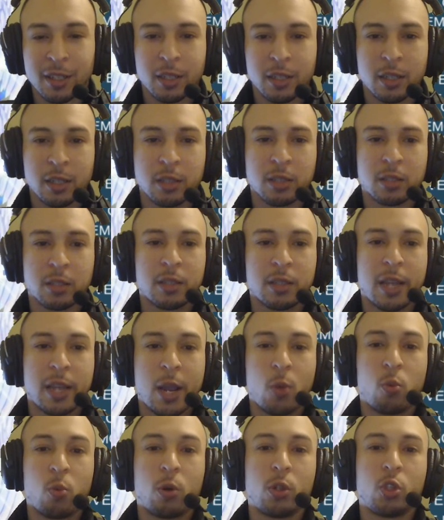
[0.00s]
because they
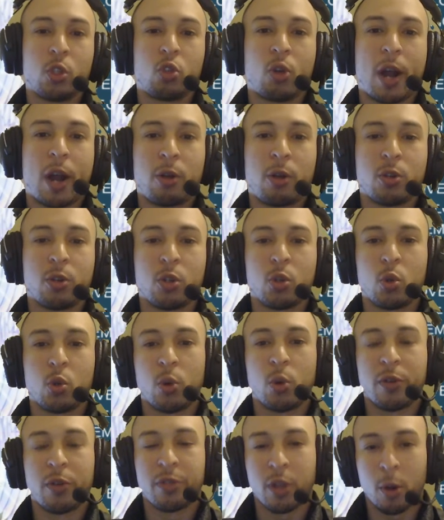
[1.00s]
will drown you
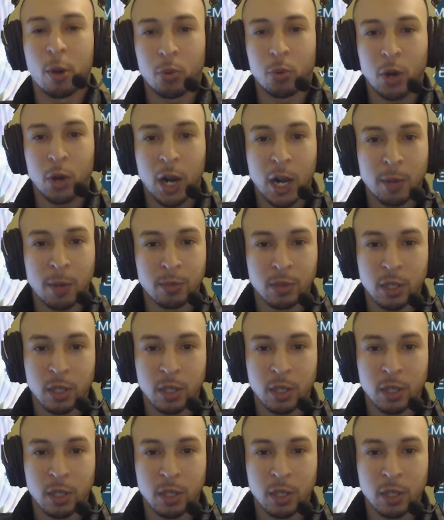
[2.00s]
with their problems.